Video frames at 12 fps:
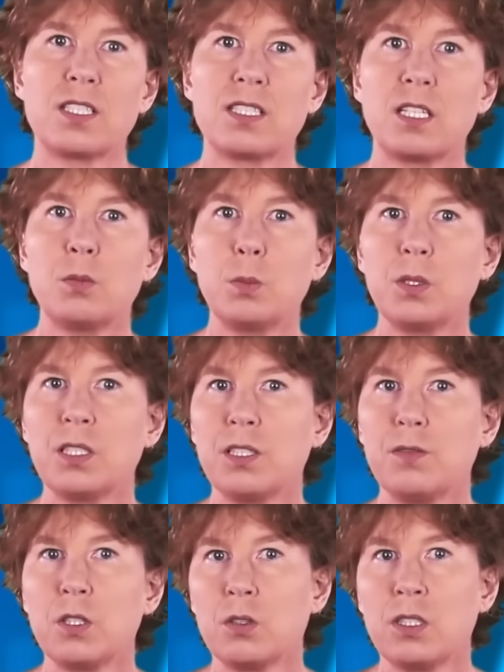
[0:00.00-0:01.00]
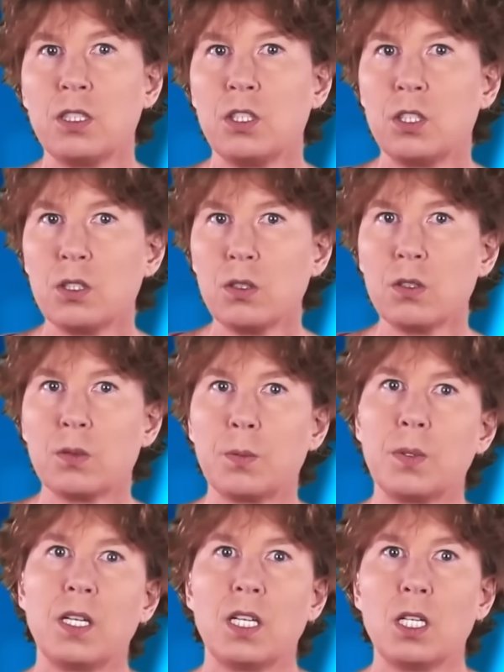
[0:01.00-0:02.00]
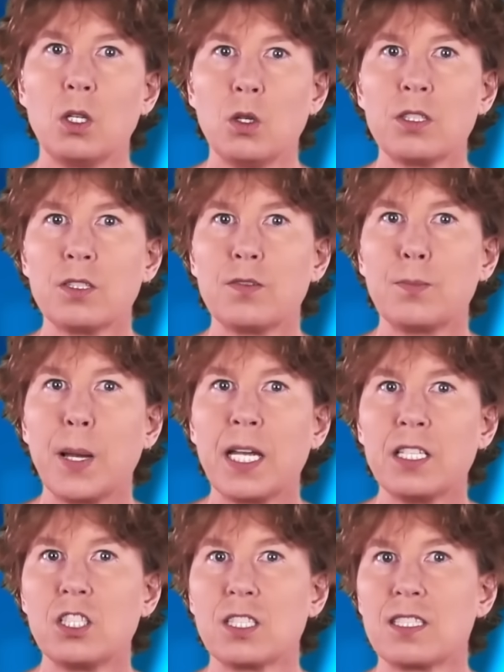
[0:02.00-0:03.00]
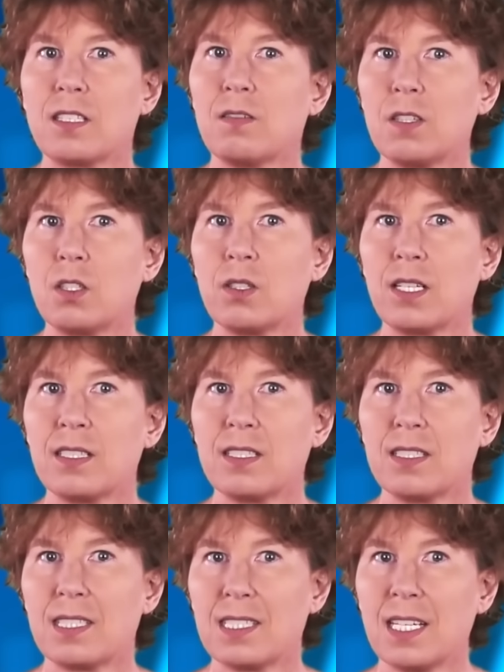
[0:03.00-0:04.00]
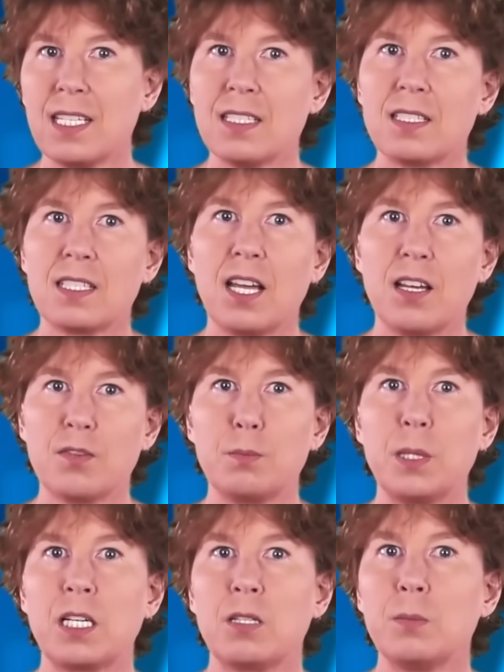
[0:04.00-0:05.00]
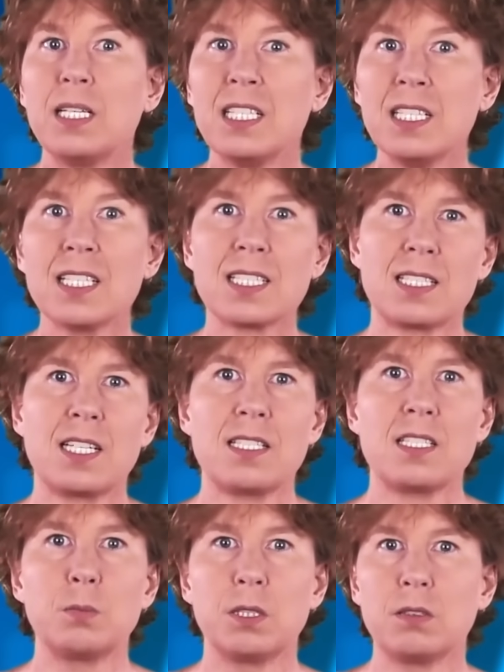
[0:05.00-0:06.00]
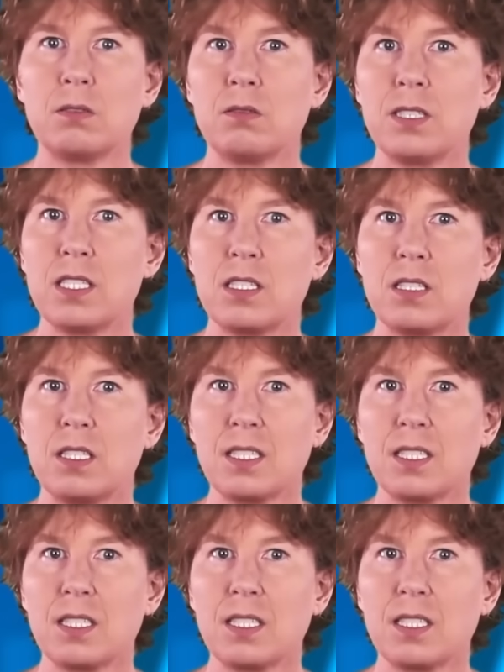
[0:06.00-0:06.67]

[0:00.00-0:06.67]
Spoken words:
example, if you're in Europe, a lot of pages in the United States have become inaccessible in recent